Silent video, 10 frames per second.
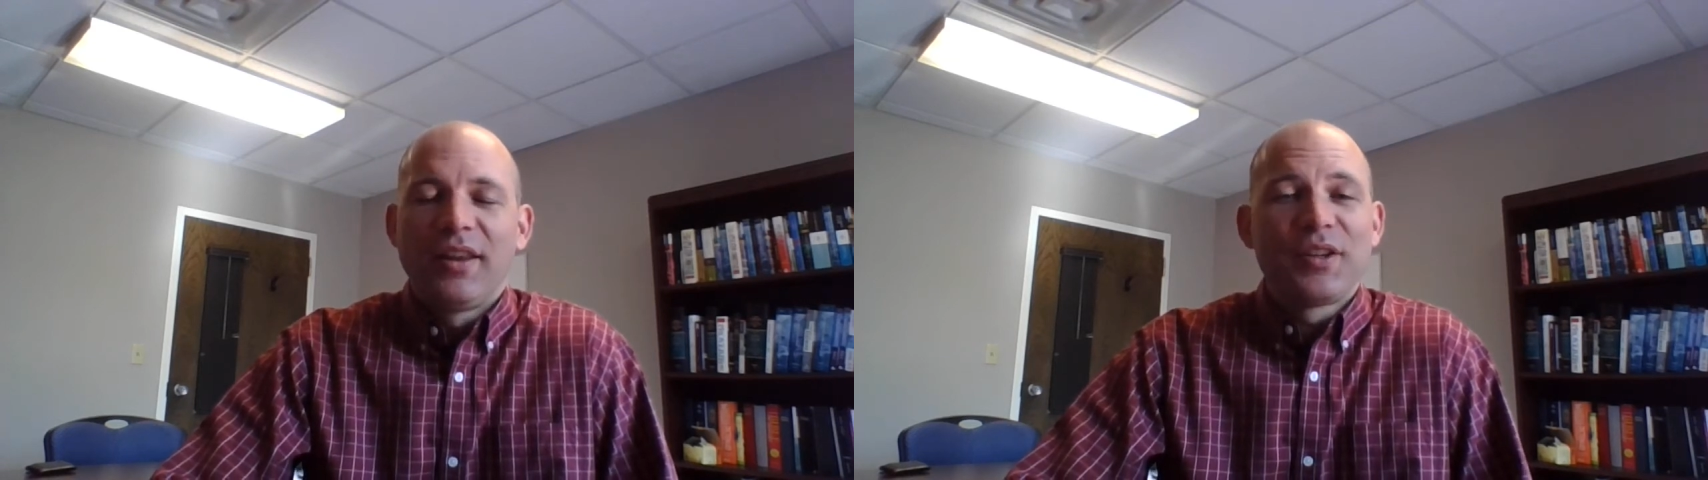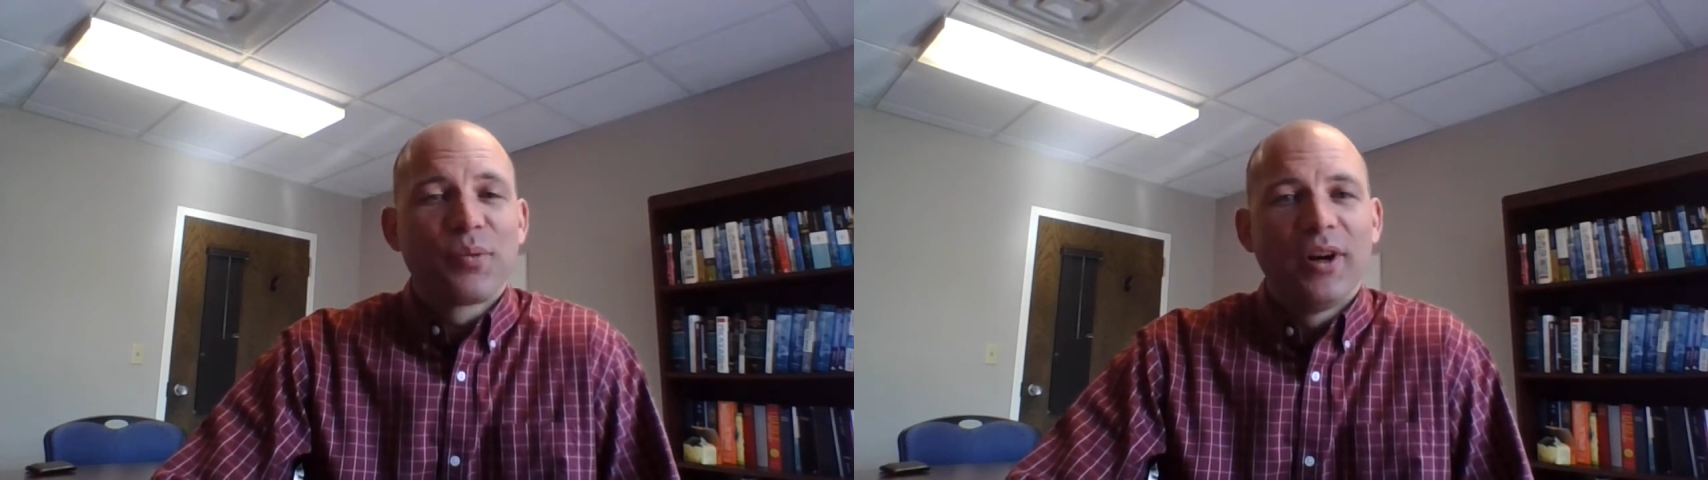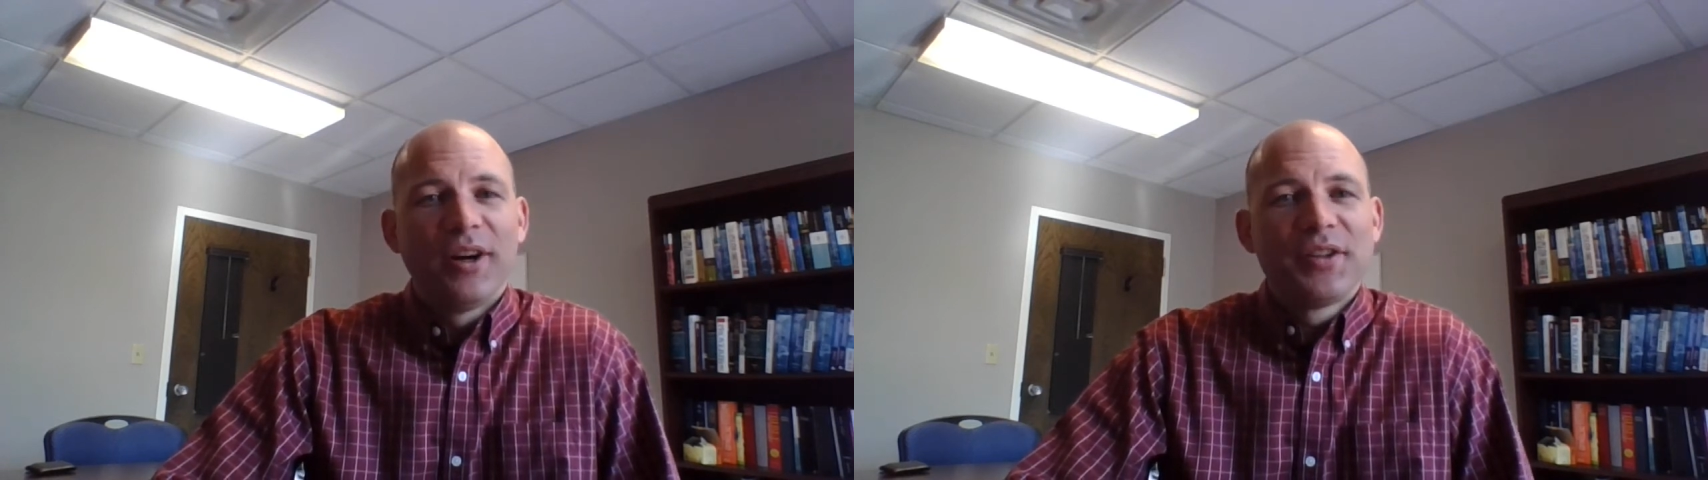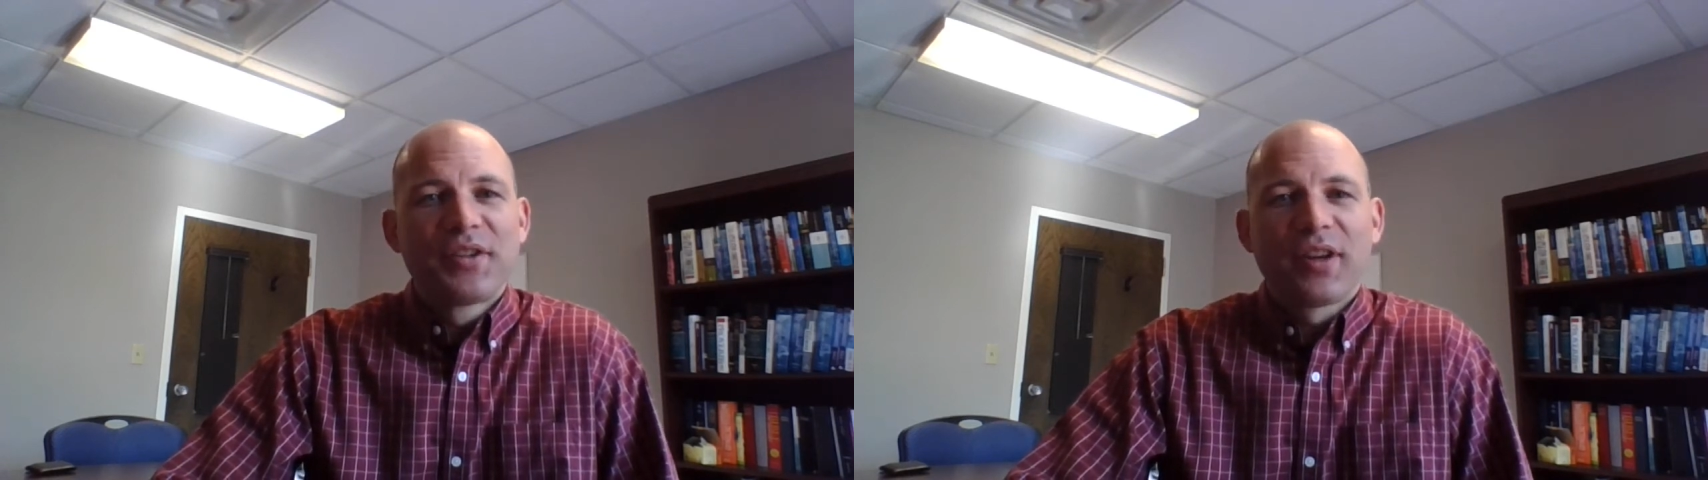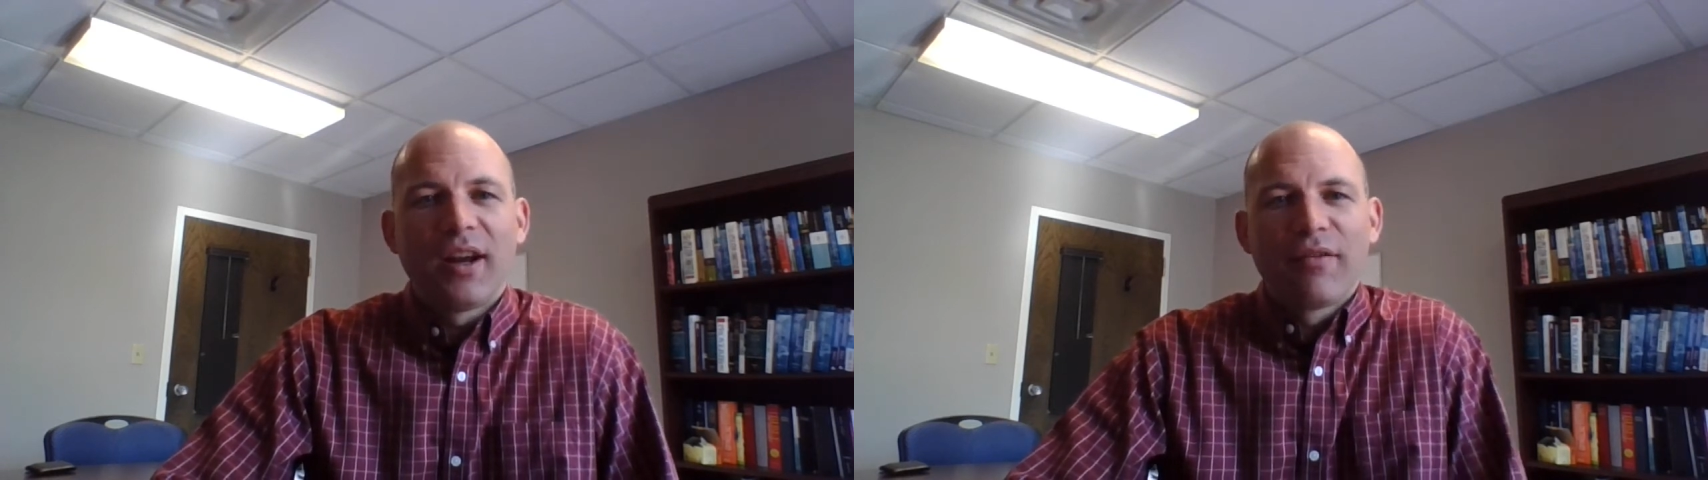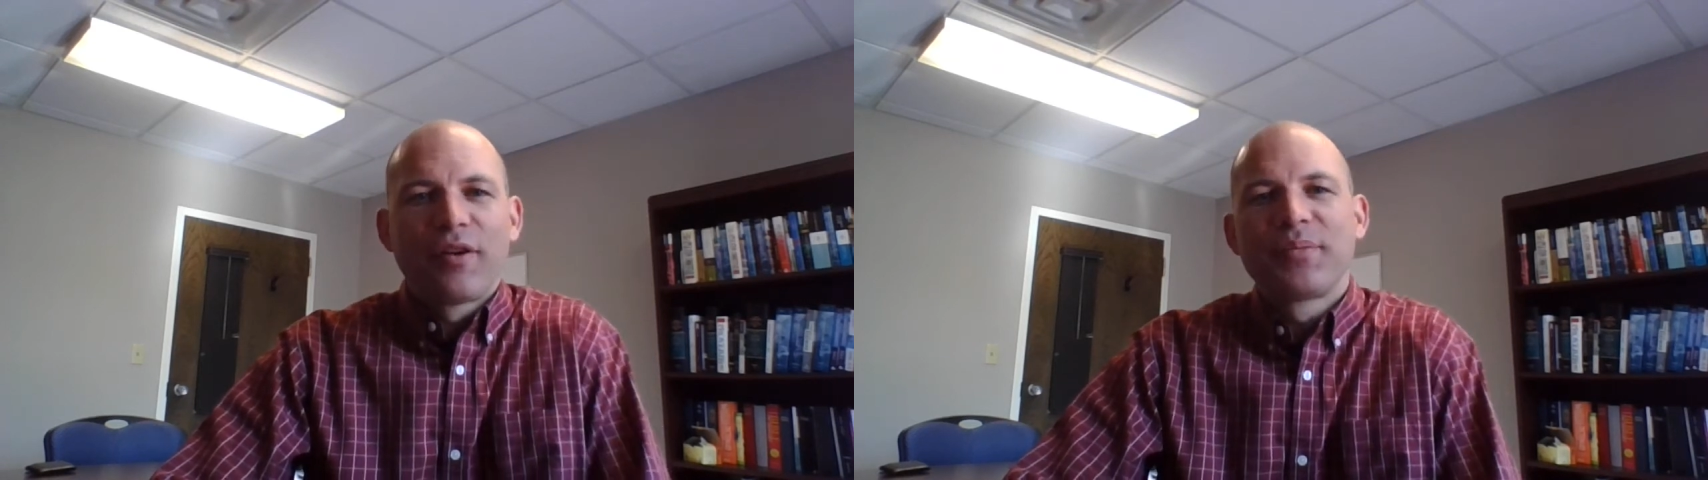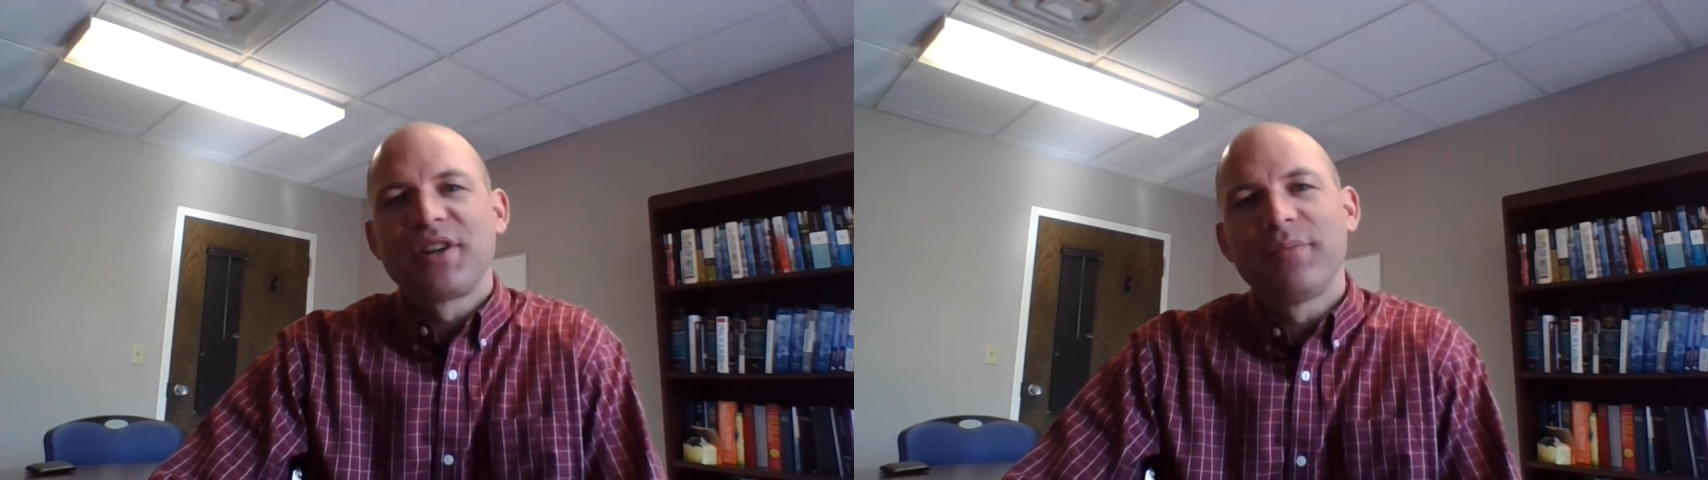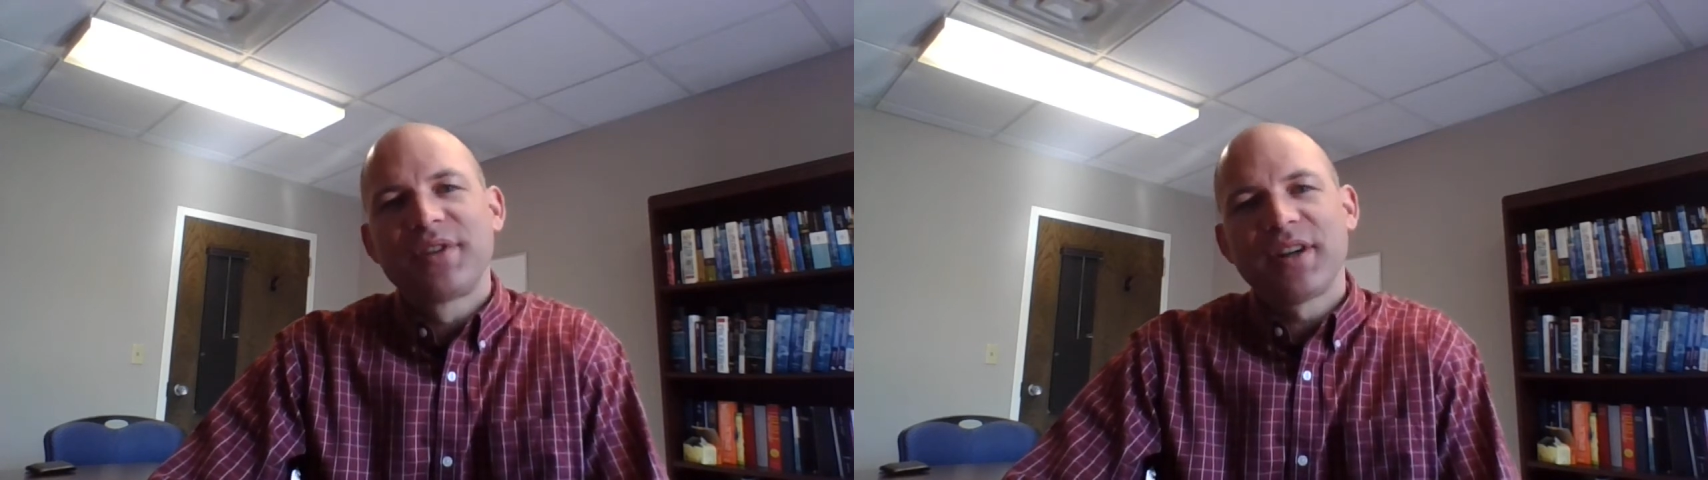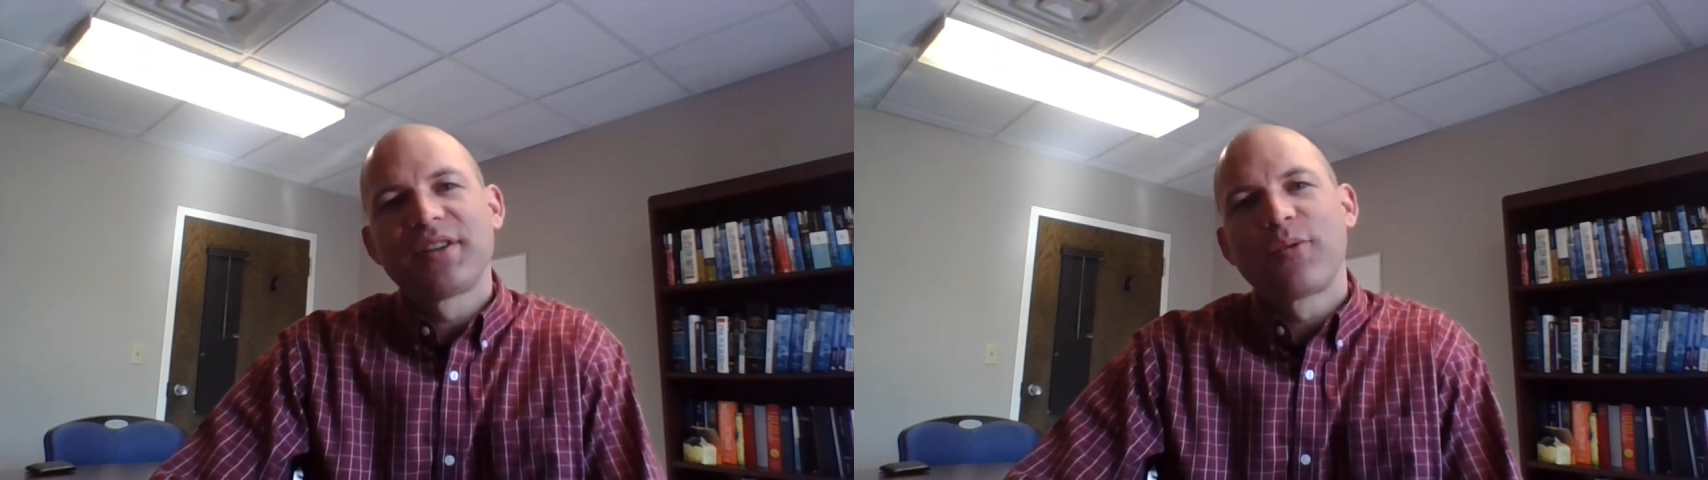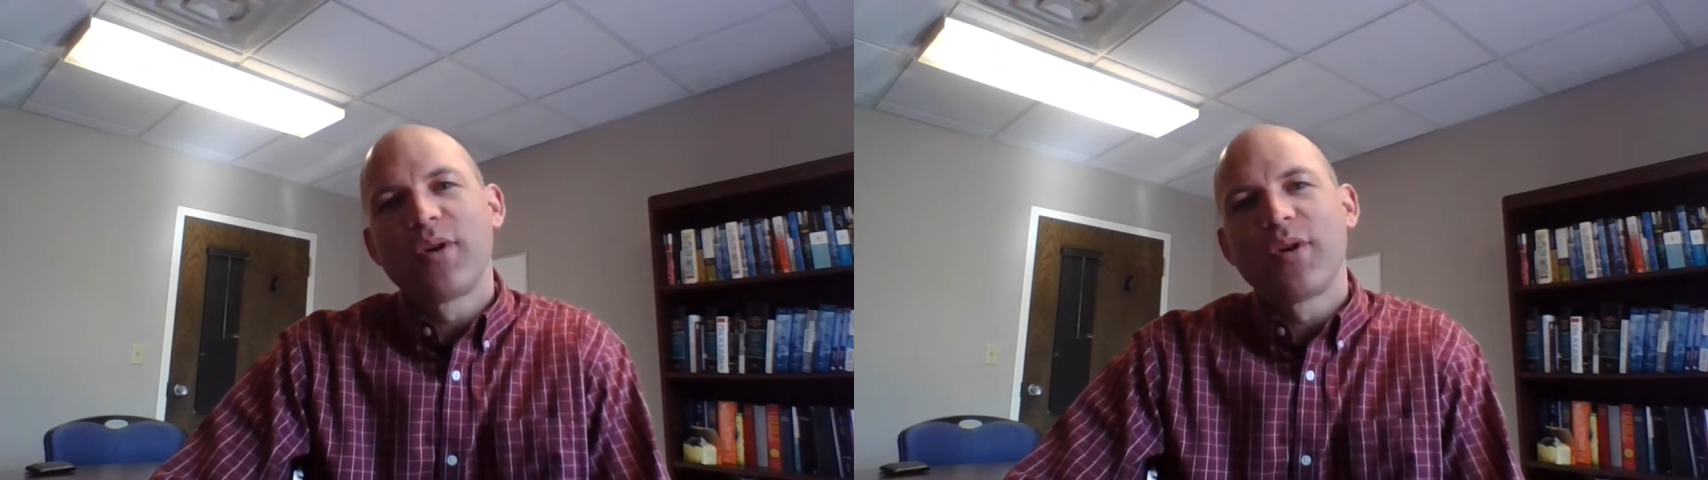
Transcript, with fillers: These words uh, from Psalm 6